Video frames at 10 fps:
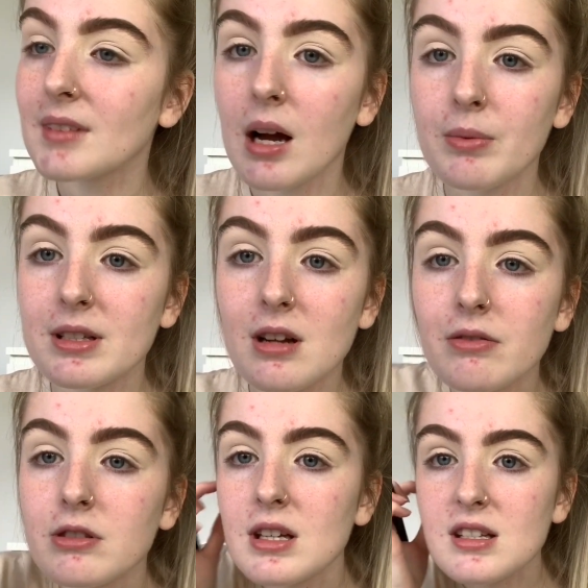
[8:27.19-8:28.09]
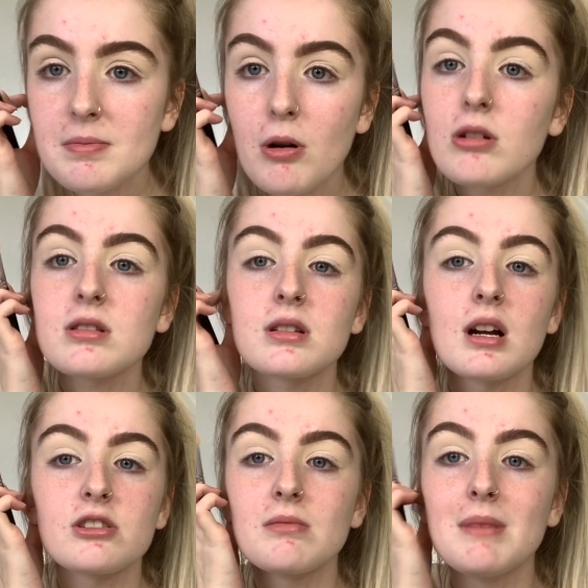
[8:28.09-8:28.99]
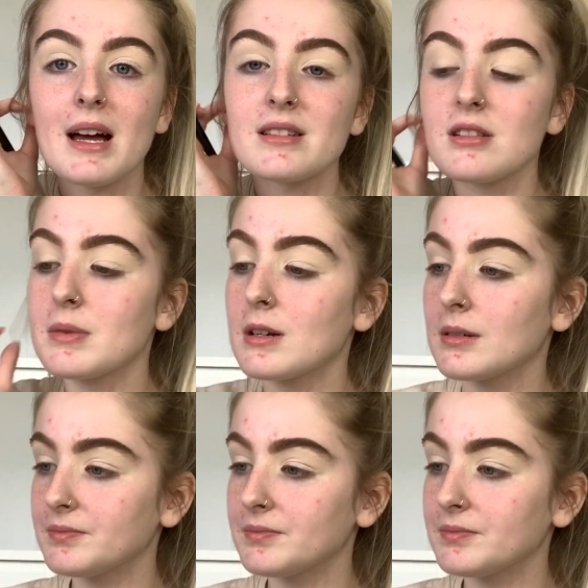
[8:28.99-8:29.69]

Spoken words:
Can't wait to cover these spots. It's an actual mess at the minute.